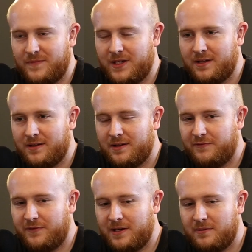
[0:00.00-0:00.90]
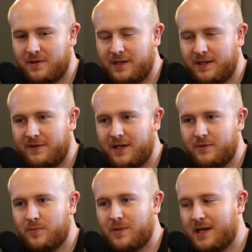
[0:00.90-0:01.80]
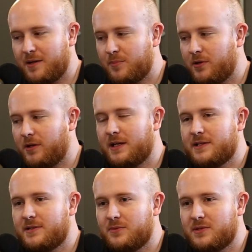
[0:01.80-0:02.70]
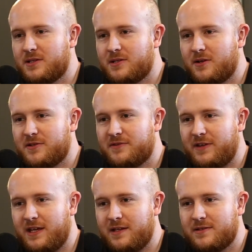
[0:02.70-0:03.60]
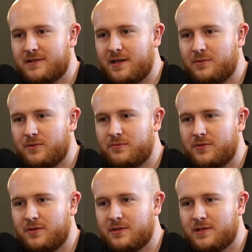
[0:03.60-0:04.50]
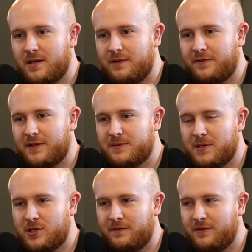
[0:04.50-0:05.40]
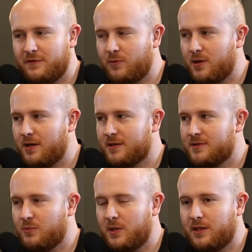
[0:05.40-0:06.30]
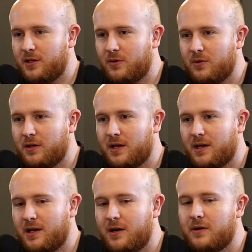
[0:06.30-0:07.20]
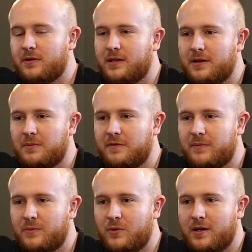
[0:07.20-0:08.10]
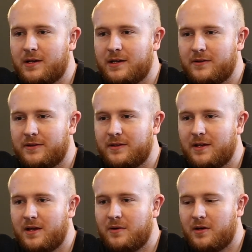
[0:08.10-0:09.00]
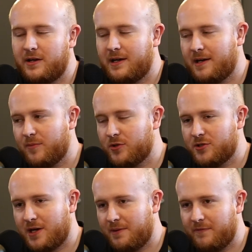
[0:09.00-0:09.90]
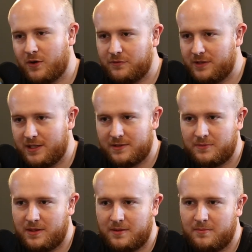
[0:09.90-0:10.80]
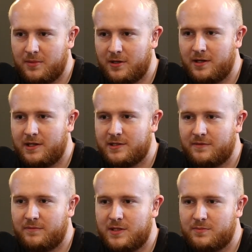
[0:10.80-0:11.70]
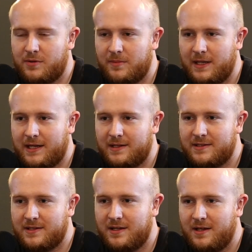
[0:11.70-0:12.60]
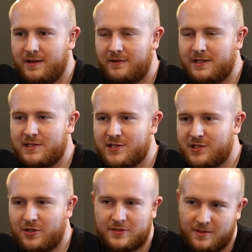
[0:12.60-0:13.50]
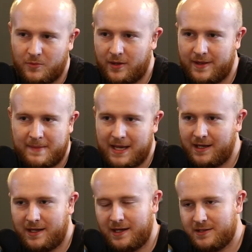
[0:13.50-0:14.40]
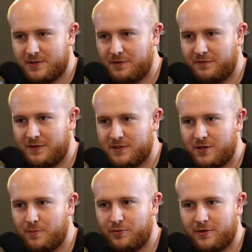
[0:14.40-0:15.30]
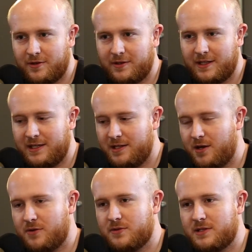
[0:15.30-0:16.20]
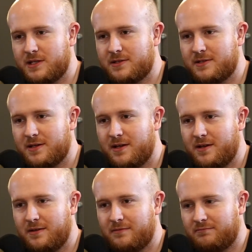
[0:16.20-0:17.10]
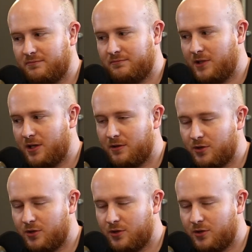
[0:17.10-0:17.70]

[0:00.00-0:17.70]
Yeah, I think if anyone had a podcast that was the size of his, they would do the same. Especially if you've worked with Huel and go like, oh, you know, we've been working on. I don't know how involved he is with them, but he's probably had. They're at least discussing what they're making. So if there's a new product that he knows is, you know,